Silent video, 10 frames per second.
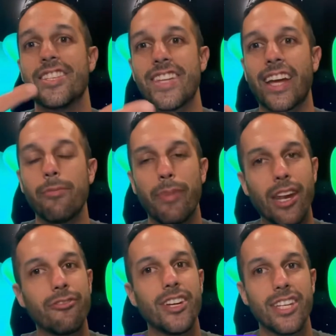second
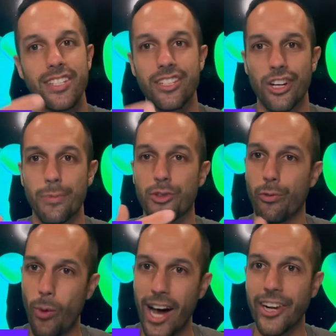benefit is in terms of
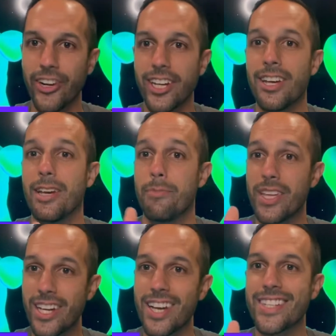wiring.
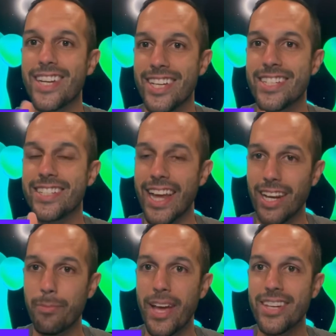Because it is
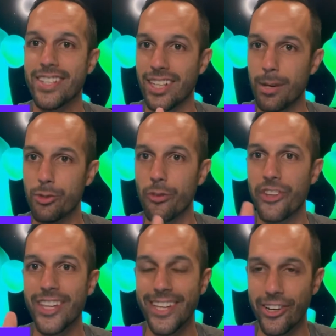data-based and comes over
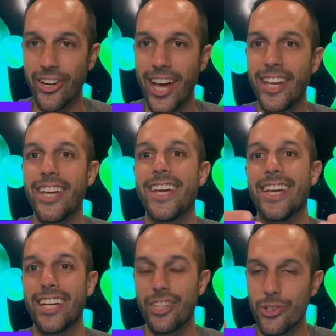the internet,
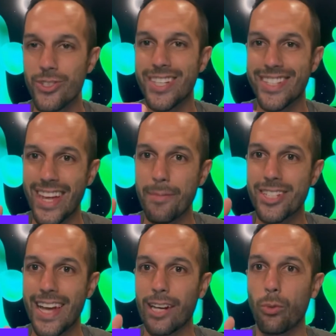it can use the same
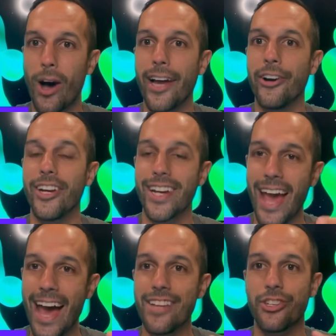exact wiring
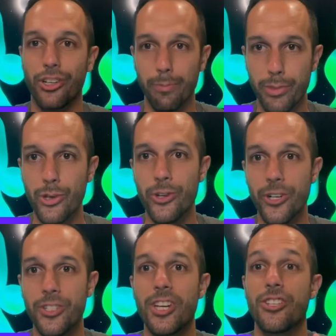as your
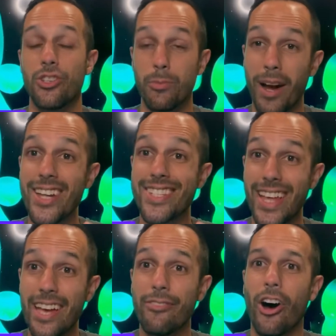computers, so you might
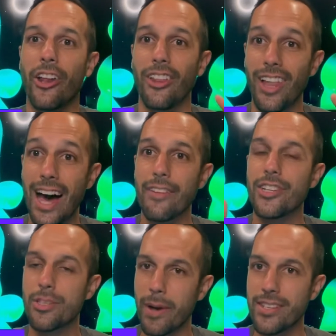save on a lot of
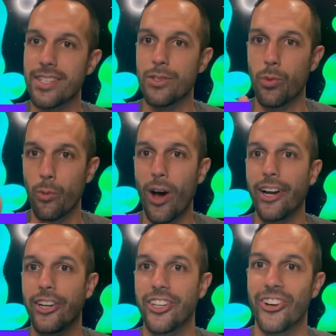expenses when
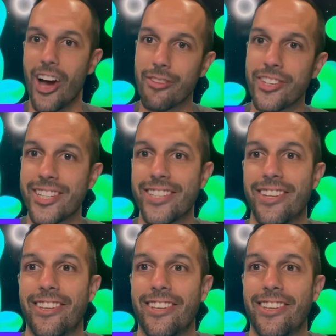wiring your office.